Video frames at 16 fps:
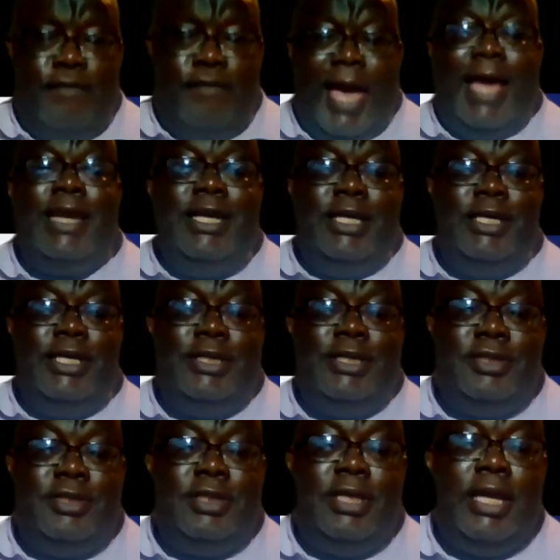That
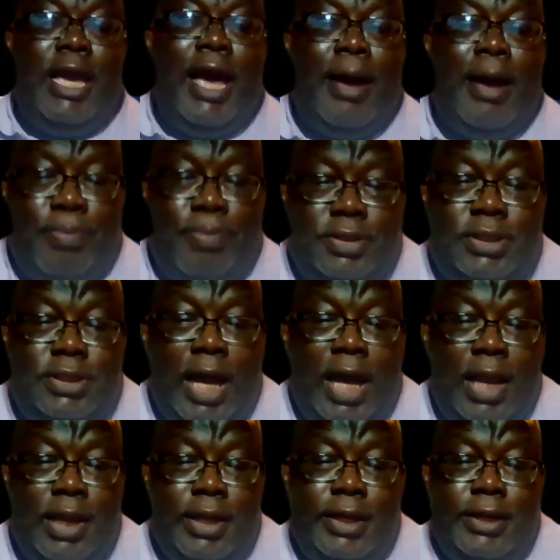is the
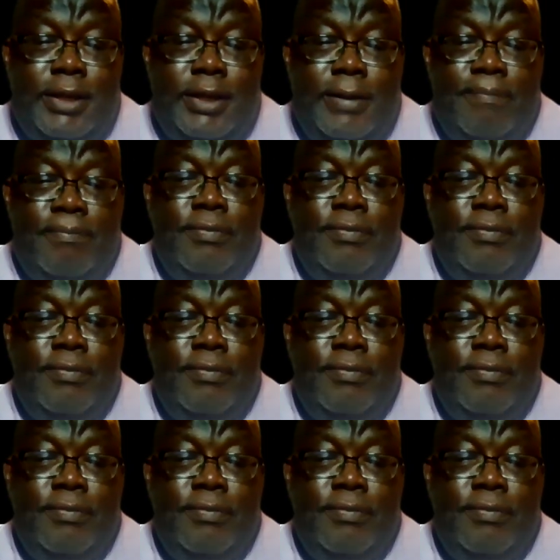apostolic.